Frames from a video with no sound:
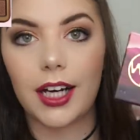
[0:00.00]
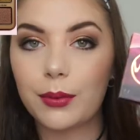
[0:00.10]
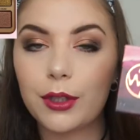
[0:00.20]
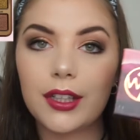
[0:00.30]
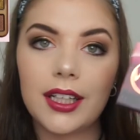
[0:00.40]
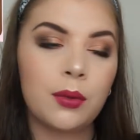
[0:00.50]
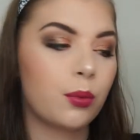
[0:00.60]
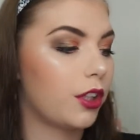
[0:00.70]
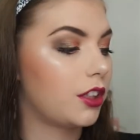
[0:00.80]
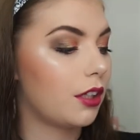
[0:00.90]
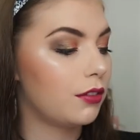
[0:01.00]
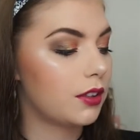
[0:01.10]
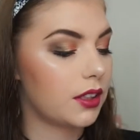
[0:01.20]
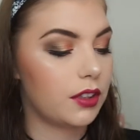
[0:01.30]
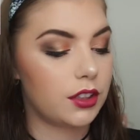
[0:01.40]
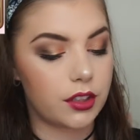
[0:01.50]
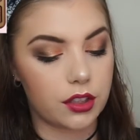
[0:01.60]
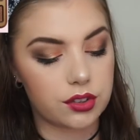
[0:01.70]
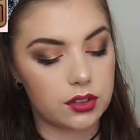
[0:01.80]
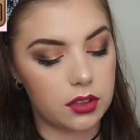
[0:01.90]
I'm going in with W7
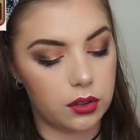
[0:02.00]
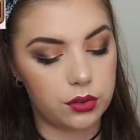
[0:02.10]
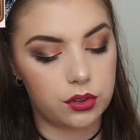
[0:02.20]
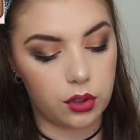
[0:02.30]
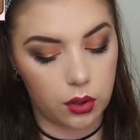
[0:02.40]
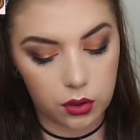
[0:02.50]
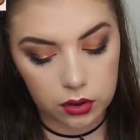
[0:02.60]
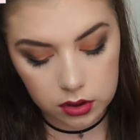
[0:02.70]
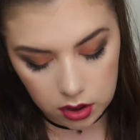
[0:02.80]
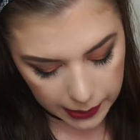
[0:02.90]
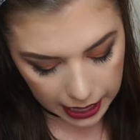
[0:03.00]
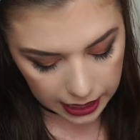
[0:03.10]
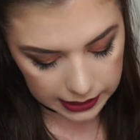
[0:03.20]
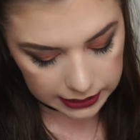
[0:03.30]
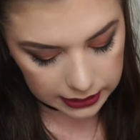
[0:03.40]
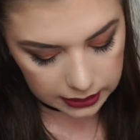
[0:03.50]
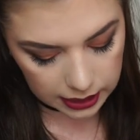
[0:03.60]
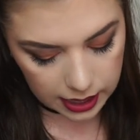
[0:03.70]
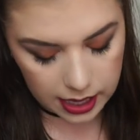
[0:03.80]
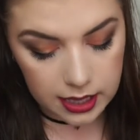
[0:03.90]
Dusk Till Dawn palette
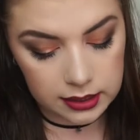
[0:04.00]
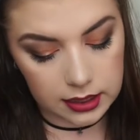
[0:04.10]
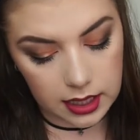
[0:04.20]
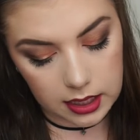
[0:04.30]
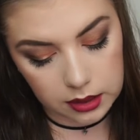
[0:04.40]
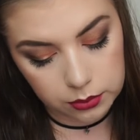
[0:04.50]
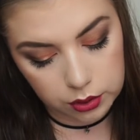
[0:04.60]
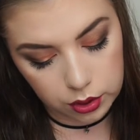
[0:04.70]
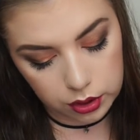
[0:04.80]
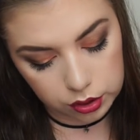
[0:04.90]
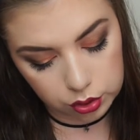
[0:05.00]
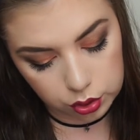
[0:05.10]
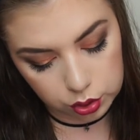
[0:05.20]
and I'm going